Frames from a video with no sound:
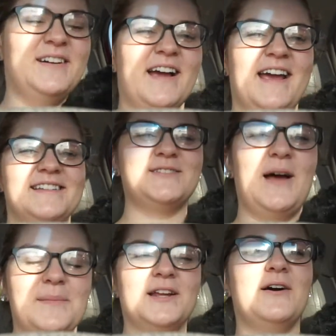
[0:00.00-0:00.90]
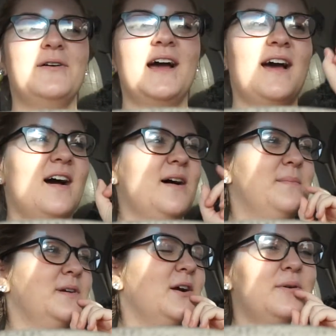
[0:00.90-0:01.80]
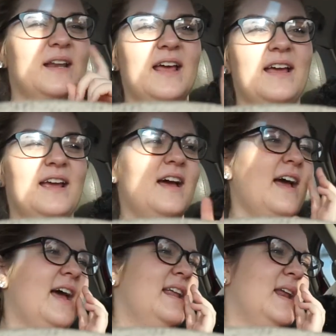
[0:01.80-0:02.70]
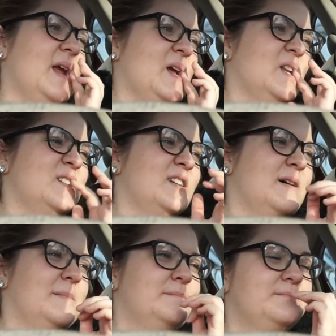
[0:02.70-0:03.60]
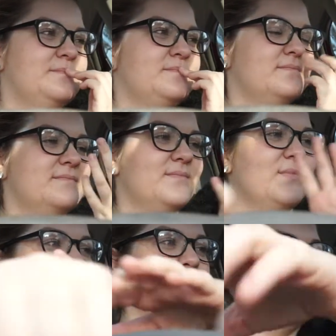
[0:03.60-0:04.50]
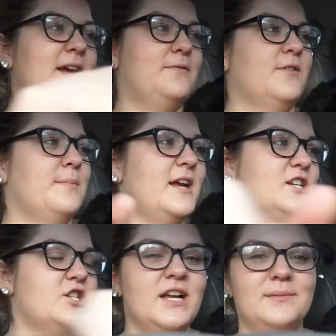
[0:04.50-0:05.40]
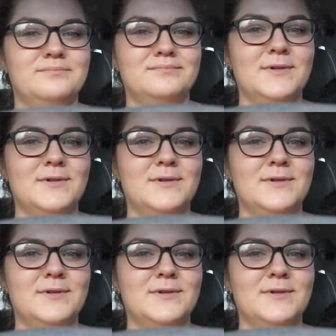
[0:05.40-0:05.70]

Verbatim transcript: Okay, so I'm gonna go um, go in ahead and um, pay for my shit.